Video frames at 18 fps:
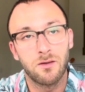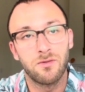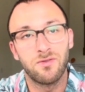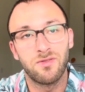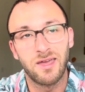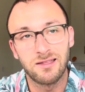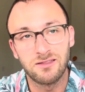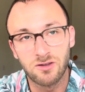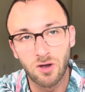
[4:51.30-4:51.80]

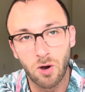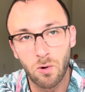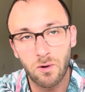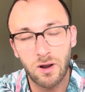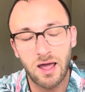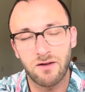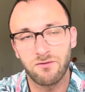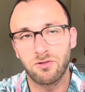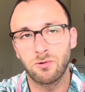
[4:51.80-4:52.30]
they don't
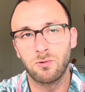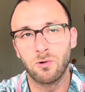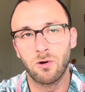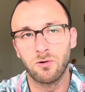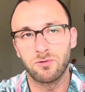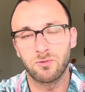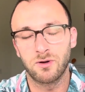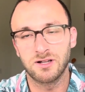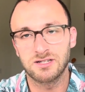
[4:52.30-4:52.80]
have the
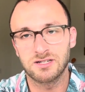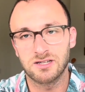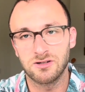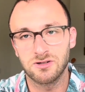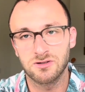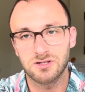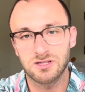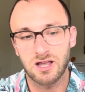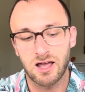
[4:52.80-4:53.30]
growth rates they
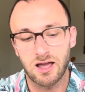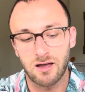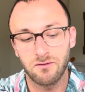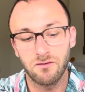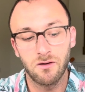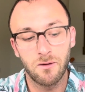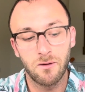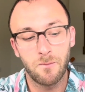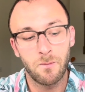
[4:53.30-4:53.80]
used to have.
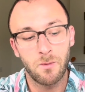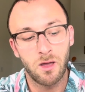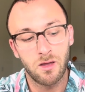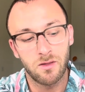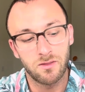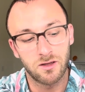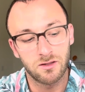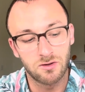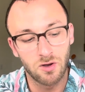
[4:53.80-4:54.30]

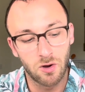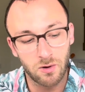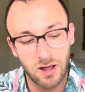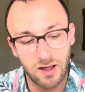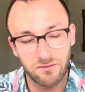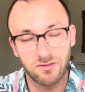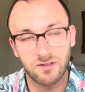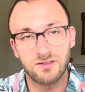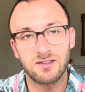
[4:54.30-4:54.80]
They don't
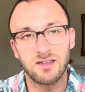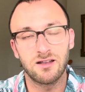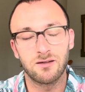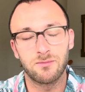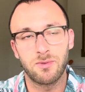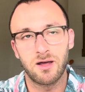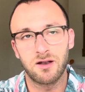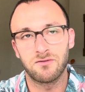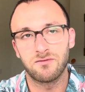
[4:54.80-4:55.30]
have the TINA
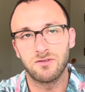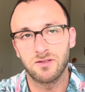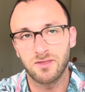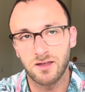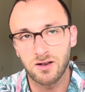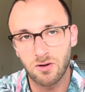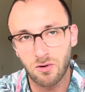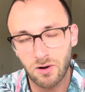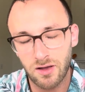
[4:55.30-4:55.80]
benefit.
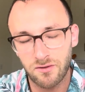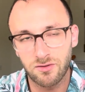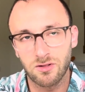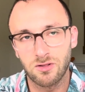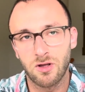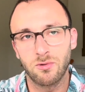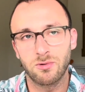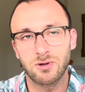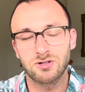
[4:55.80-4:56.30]
They don't have the
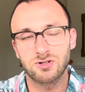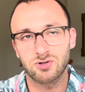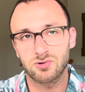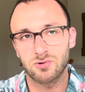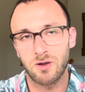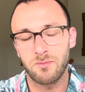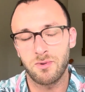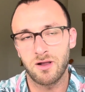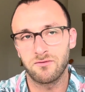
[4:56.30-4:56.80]
low interest
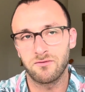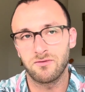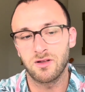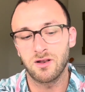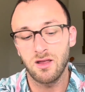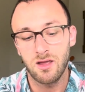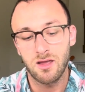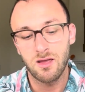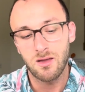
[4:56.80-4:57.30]
rate
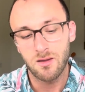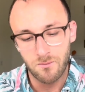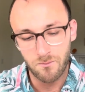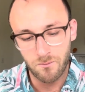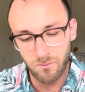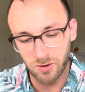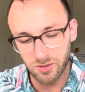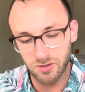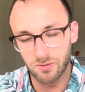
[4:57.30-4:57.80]
benefit,
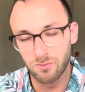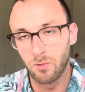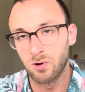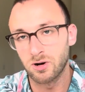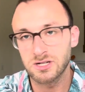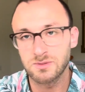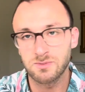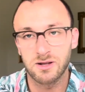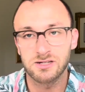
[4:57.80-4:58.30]
but they're more
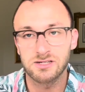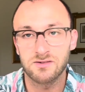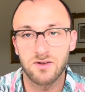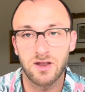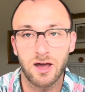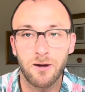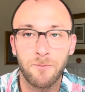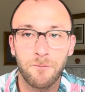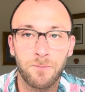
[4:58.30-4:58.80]
expensive
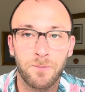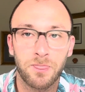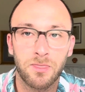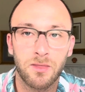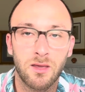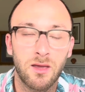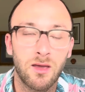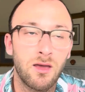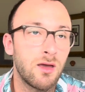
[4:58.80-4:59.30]
now.
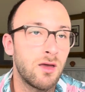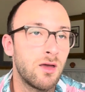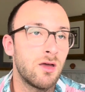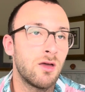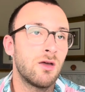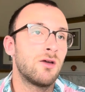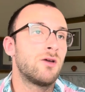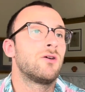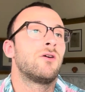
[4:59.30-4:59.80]

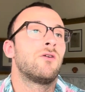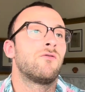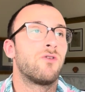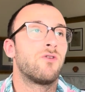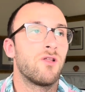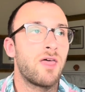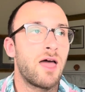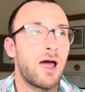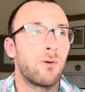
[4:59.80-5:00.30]

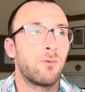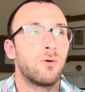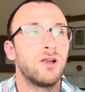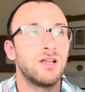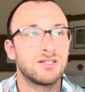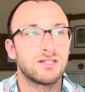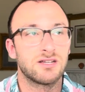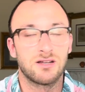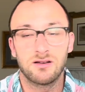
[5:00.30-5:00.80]
for that
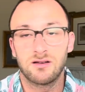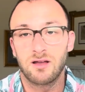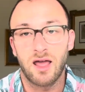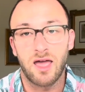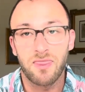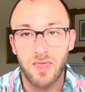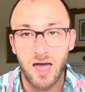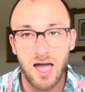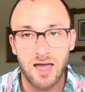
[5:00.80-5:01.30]
reason,
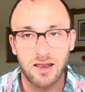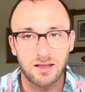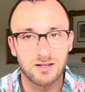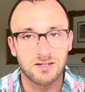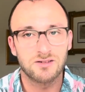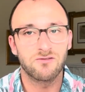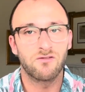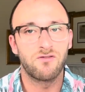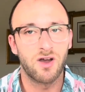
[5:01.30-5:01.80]
and that
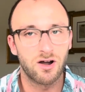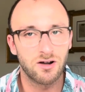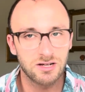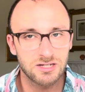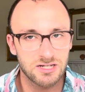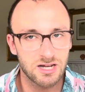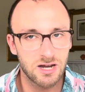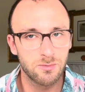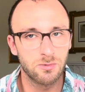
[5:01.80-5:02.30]
is very
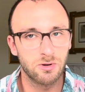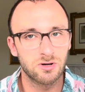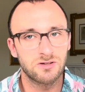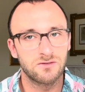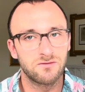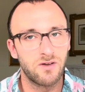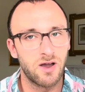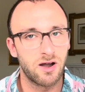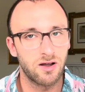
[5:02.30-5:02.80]
similar
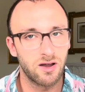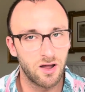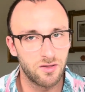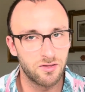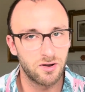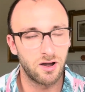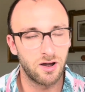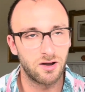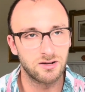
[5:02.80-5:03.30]
to very
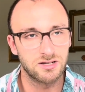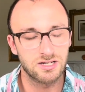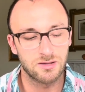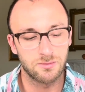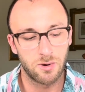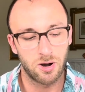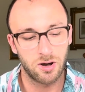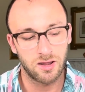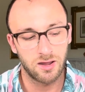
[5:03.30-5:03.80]
other areas of the
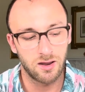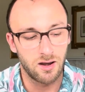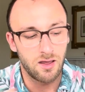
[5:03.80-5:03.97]
market.